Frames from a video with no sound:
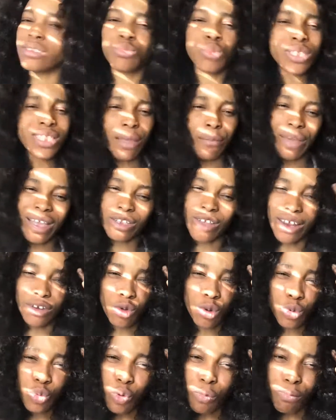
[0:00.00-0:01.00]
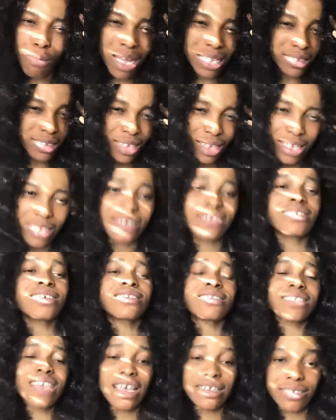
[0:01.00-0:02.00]
What am I? I don't know maths again.
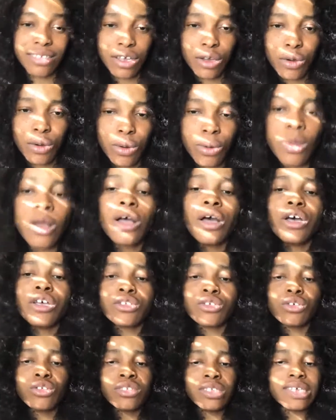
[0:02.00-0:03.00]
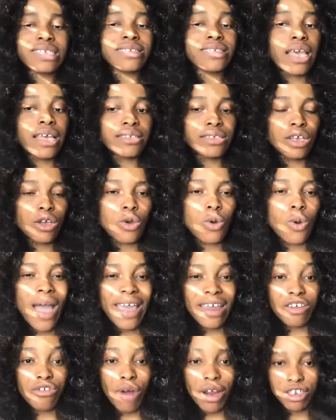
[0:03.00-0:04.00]
6 years ago. So 6 years ago, I
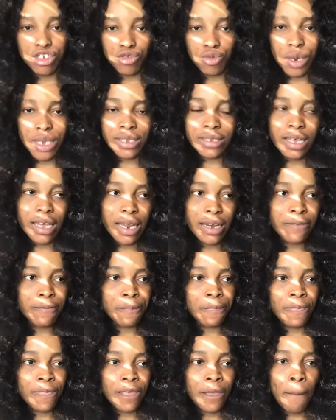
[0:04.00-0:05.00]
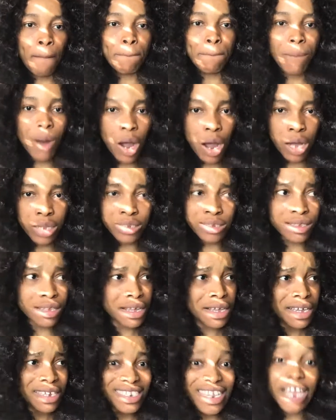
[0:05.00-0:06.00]
graduated, but
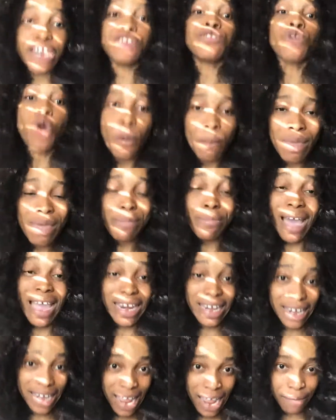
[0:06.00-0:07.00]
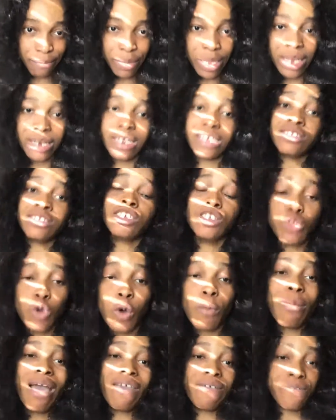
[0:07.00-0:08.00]
they know me by name. They still know
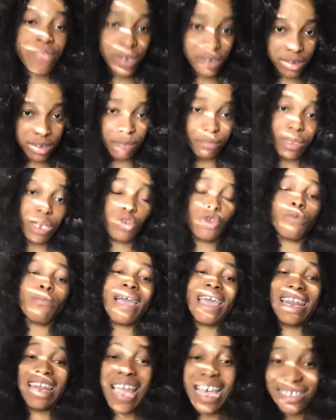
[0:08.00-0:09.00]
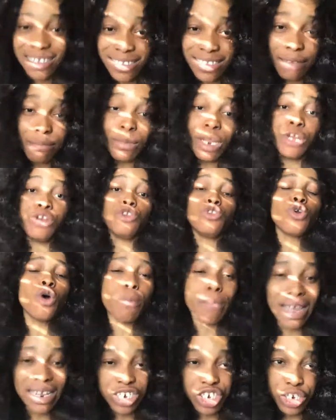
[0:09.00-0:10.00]
my first name. They know my last name. They know
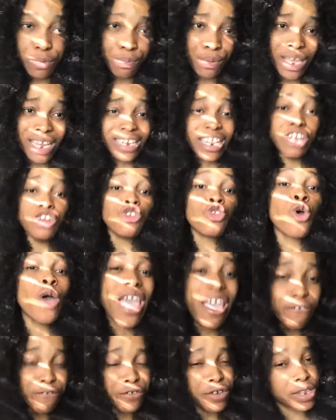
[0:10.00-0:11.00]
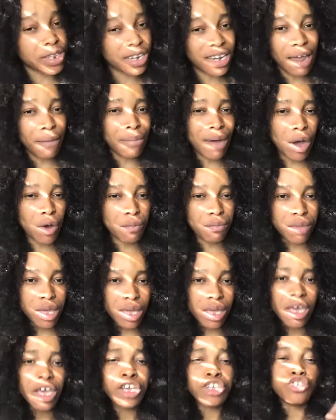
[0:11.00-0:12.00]
my GPA. They know everything about me.
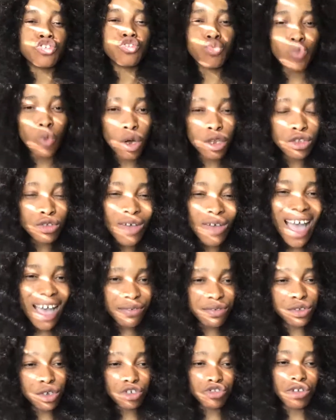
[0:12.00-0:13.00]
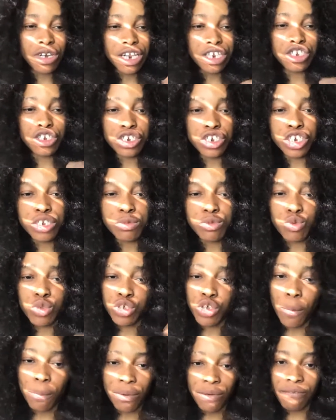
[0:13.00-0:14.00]
You want to have such relationships with
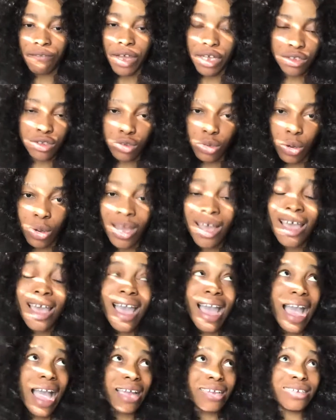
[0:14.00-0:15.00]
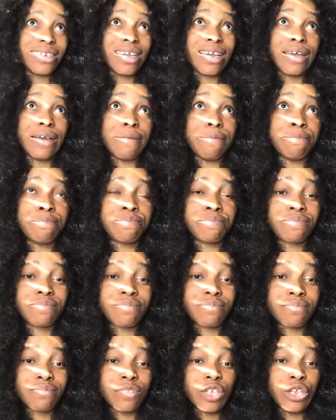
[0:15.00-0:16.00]
your professor, and
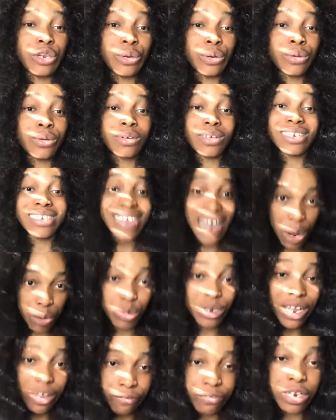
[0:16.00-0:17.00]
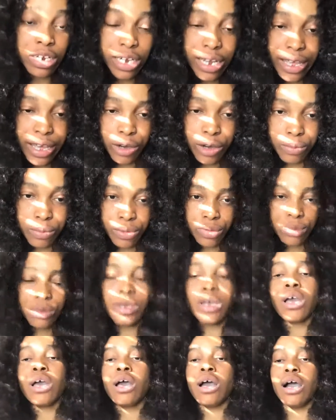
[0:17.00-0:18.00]
that would definitely help you.
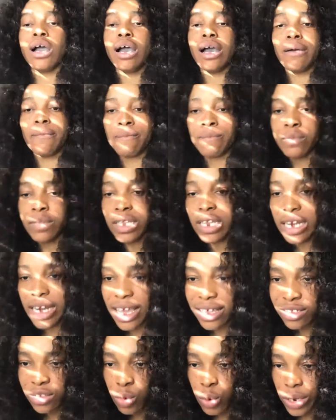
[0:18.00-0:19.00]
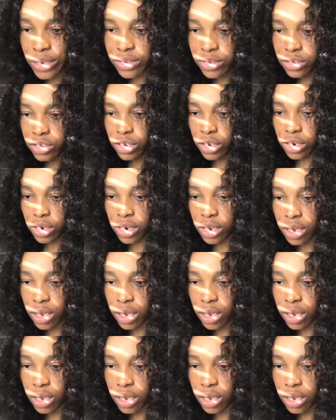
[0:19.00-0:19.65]
The next question.